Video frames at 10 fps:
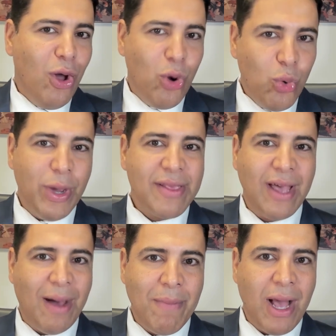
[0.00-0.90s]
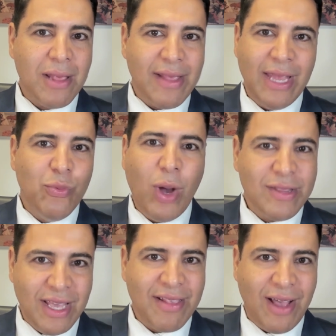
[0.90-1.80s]
Who is Hamas and
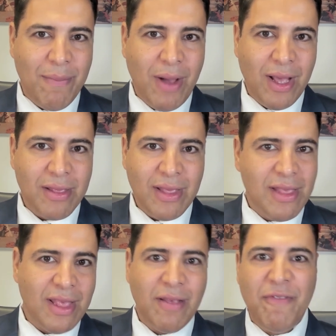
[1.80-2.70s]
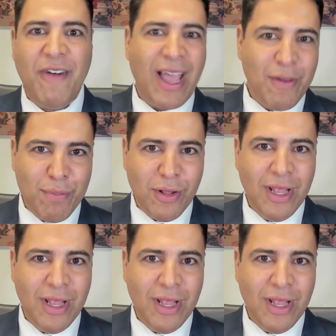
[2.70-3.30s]
what is Hamas? Is it a viable